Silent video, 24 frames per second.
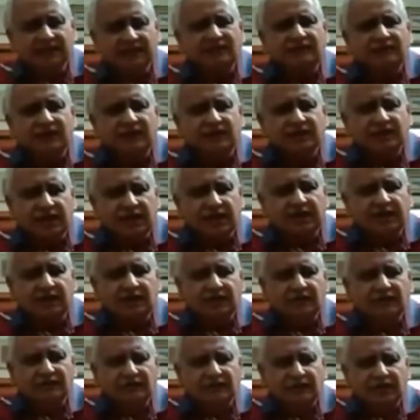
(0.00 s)
different kind
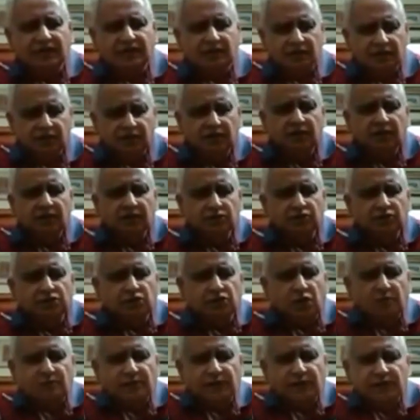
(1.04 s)
of
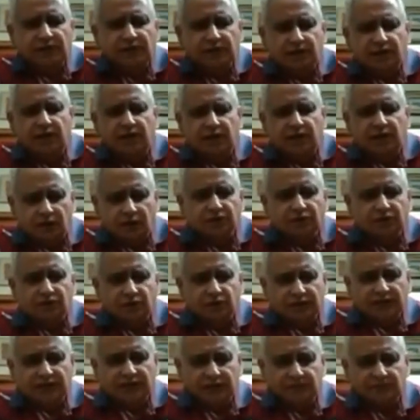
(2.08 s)
topic
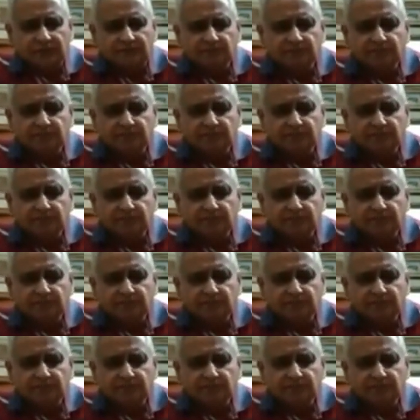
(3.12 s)
altogether.